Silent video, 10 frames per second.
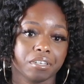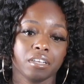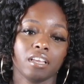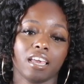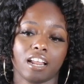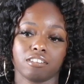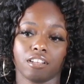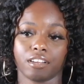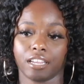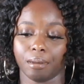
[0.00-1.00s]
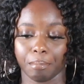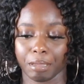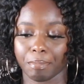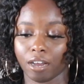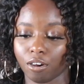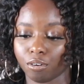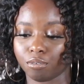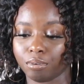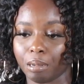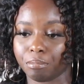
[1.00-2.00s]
and I was like, okay, I'll make my own.